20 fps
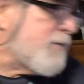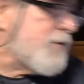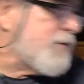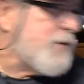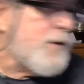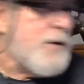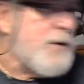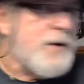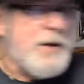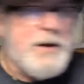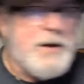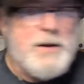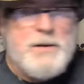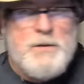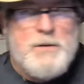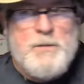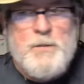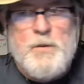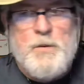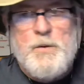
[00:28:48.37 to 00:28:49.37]
And I'm starting to
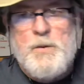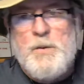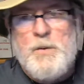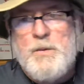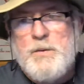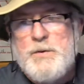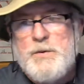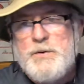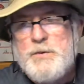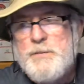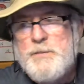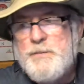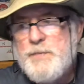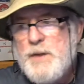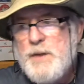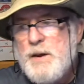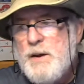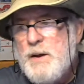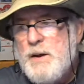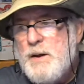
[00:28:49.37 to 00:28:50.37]
get a little more hoarse.
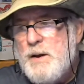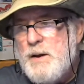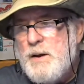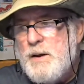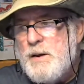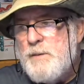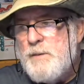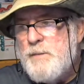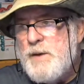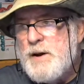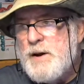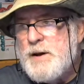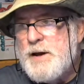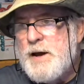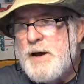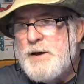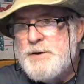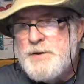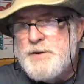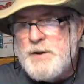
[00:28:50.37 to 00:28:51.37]
The
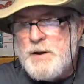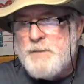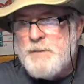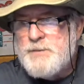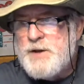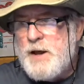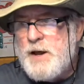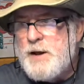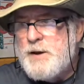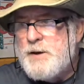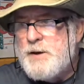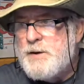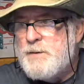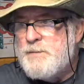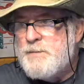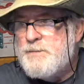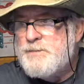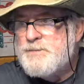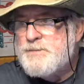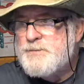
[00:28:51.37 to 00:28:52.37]
medication I'm
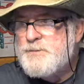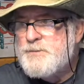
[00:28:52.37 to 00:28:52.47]
taking.